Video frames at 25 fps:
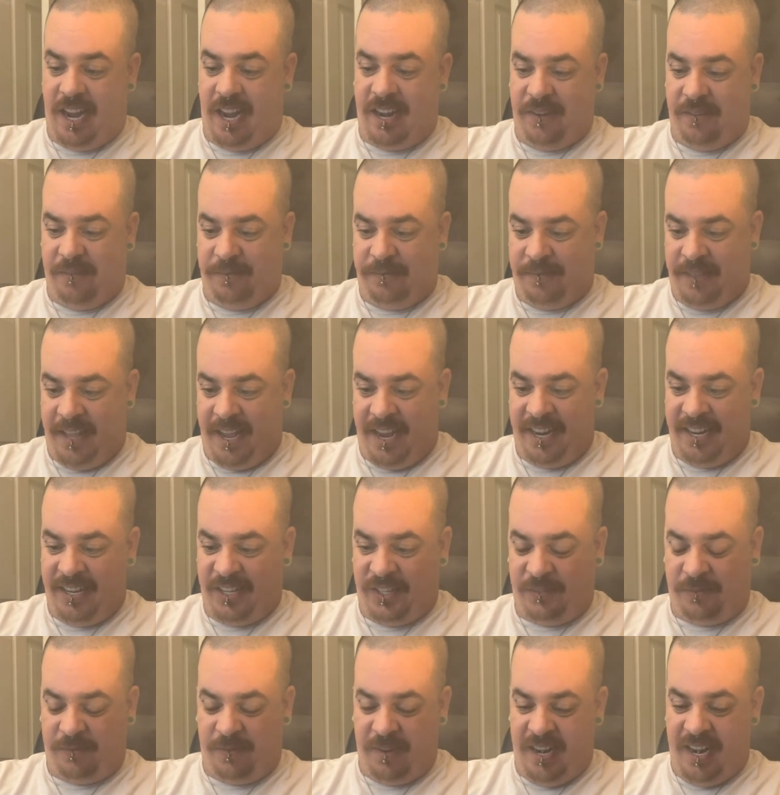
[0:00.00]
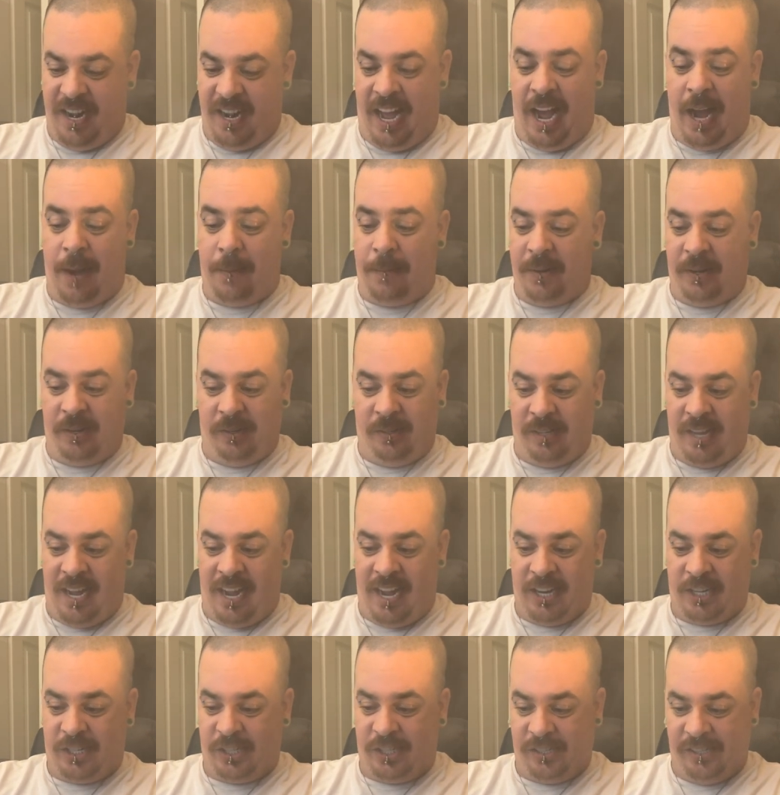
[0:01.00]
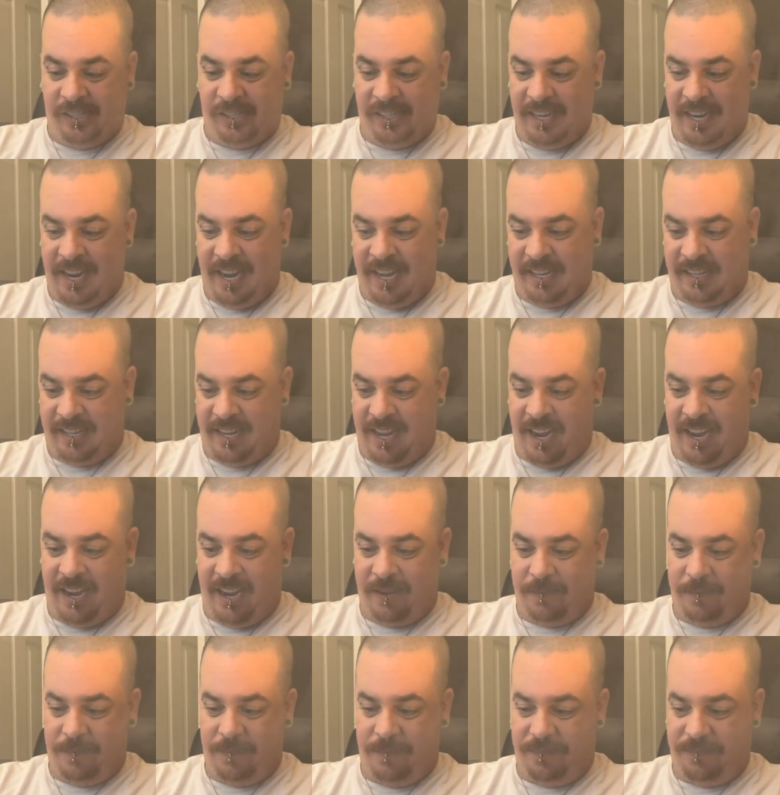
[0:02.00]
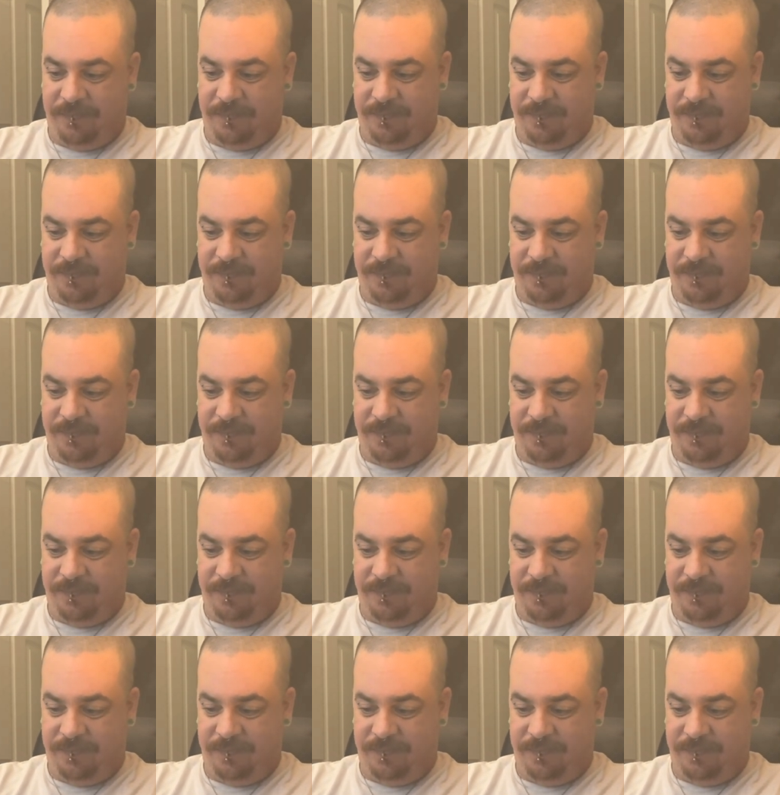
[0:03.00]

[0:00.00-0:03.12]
out of that is phenomenal, actually, at that